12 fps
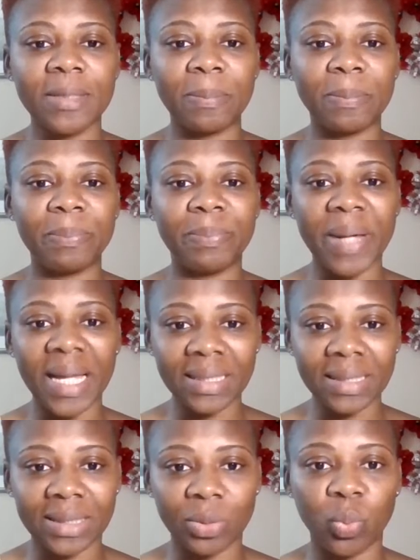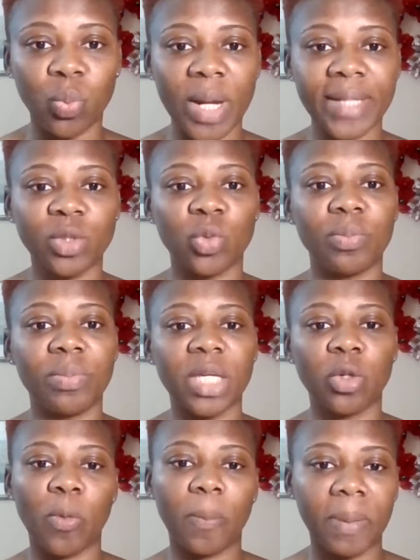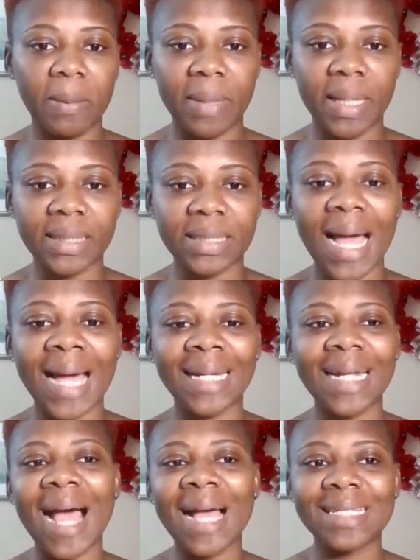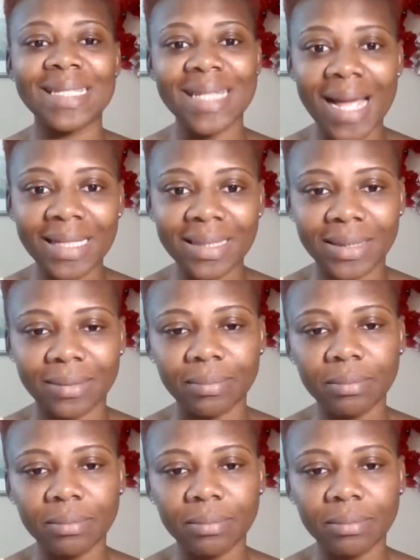the best way to make your payment and access